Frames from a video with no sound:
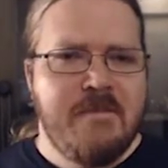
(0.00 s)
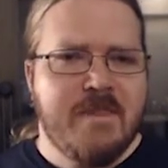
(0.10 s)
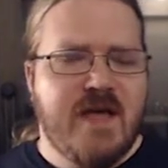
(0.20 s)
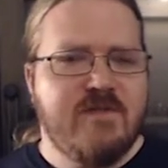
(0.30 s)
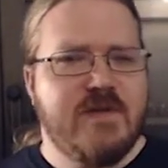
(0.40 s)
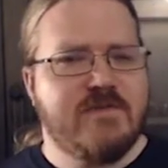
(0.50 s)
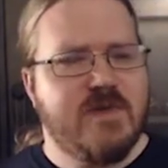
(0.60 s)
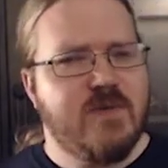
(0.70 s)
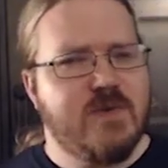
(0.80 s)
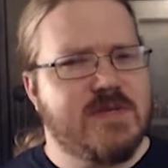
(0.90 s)
I felt
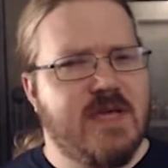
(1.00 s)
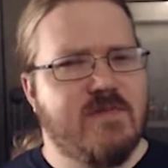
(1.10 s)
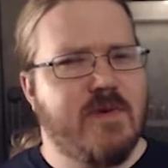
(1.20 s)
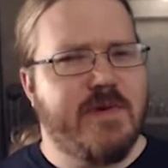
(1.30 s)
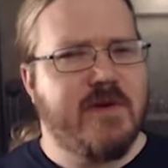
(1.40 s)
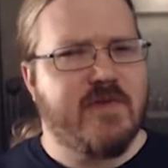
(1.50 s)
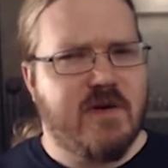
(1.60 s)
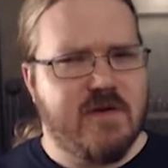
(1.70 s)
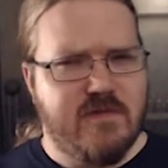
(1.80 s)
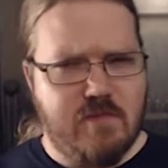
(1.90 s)
that it would take my players
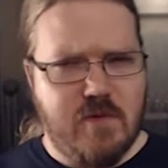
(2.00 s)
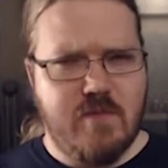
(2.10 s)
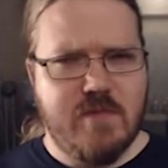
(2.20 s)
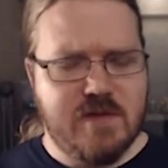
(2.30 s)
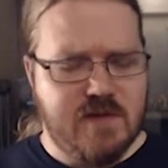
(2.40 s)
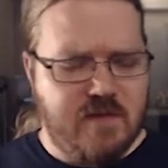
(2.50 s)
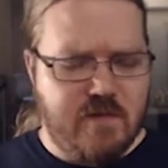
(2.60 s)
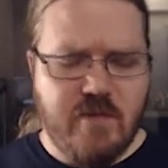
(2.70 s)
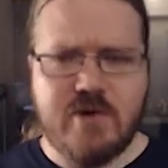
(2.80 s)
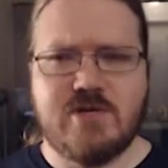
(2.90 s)
out of the moment and the
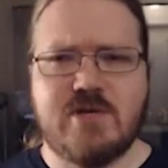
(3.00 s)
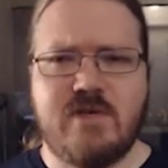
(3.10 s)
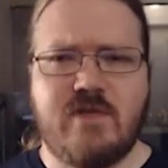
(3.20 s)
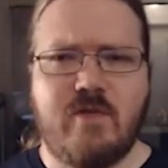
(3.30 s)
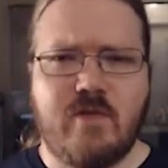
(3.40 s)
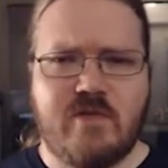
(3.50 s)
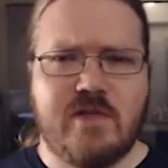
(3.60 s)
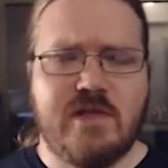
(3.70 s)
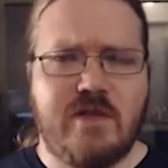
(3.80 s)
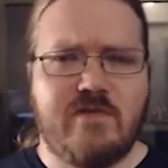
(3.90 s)
immersion if
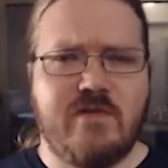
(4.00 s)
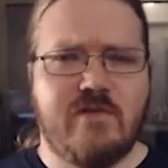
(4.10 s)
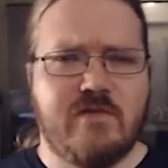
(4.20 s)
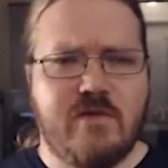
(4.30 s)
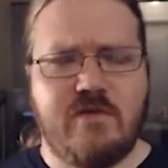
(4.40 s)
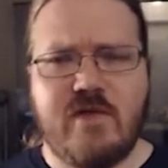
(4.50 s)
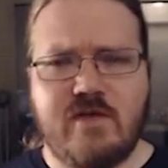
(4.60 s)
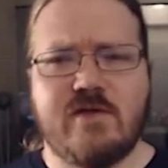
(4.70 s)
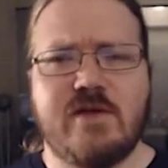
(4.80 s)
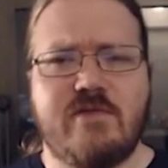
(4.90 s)
they
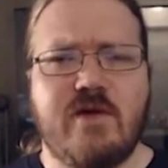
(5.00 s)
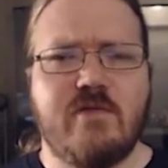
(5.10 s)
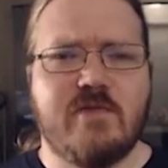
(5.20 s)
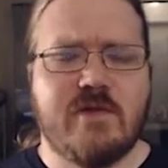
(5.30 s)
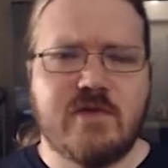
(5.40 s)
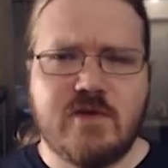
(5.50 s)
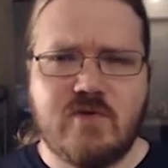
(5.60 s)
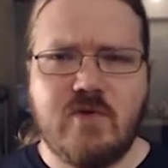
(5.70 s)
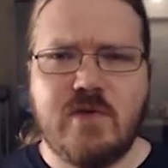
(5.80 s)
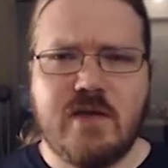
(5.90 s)
suddenly found themselves
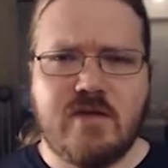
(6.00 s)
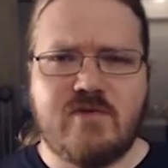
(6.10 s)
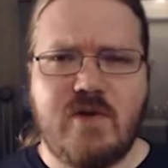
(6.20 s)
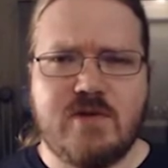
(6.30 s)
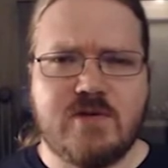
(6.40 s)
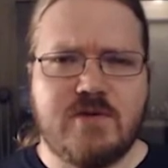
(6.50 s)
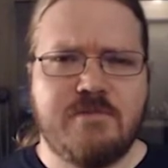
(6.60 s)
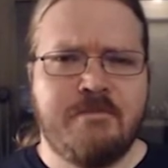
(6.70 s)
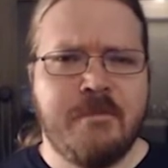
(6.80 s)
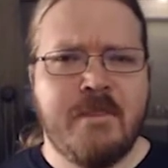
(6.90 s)
controlling a stranger.
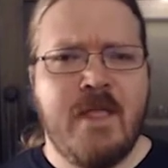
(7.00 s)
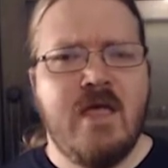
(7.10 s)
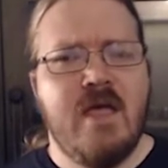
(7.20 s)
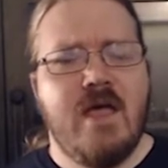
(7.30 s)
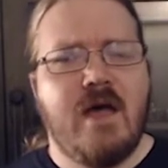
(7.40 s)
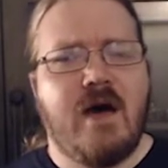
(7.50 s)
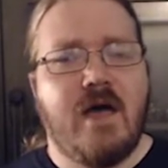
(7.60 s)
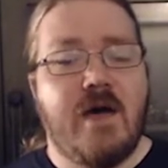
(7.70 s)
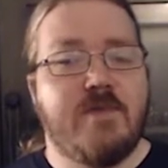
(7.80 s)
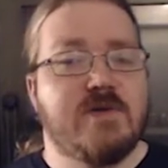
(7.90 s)
I
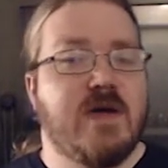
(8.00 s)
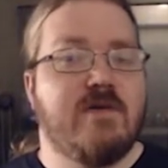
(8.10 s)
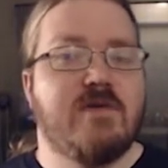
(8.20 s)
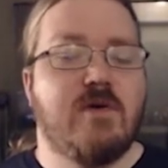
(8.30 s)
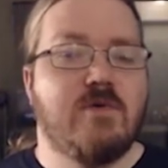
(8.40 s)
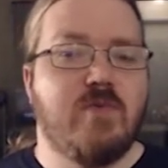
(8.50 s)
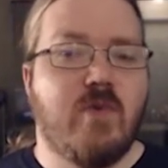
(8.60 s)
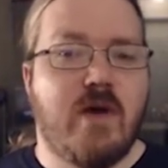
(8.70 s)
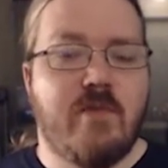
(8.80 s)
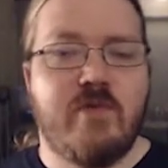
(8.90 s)
happen to have an old Warhammer